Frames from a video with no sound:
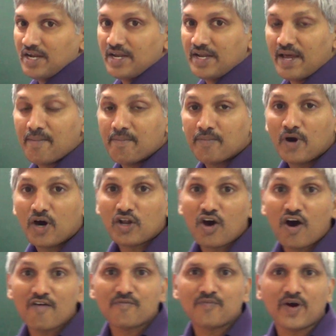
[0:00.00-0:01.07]
number
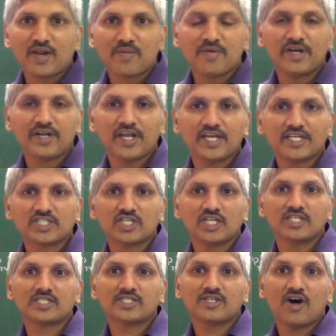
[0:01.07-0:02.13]
of
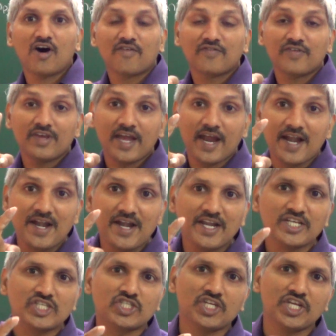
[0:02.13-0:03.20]
permutations of n
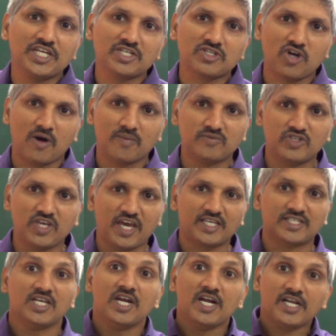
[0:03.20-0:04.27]
distinct
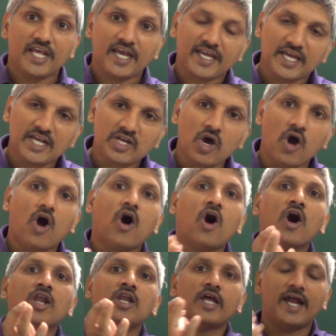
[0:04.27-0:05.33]
objects taken
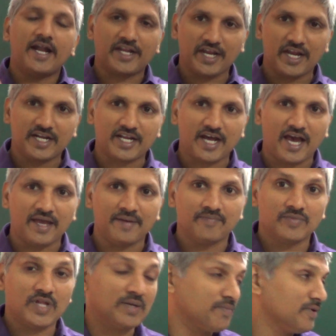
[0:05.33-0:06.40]
all at a time.
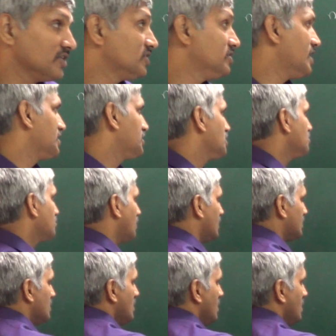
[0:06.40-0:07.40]
That means nothing but